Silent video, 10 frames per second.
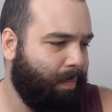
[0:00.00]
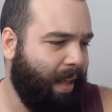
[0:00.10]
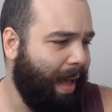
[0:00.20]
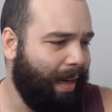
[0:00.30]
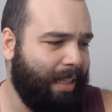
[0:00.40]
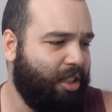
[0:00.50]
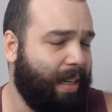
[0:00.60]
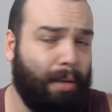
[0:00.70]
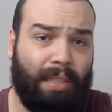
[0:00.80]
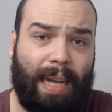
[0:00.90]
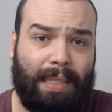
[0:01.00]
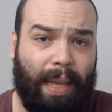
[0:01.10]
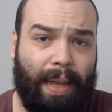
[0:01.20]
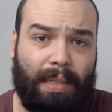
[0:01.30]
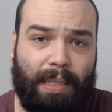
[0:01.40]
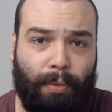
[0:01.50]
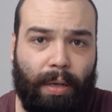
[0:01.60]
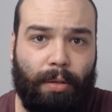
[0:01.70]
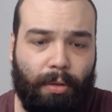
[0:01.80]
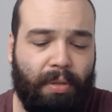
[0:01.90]
yeah, let's check out Sasuke and see what
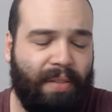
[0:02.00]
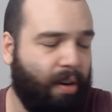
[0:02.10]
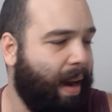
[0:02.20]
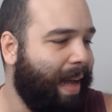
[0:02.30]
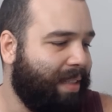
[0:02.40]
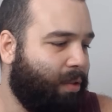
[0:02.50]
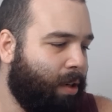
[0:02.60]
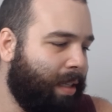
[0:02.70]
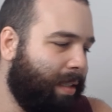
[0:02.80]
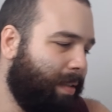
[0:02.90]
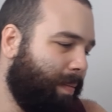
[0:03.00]
Lil Uzi Vert has for us.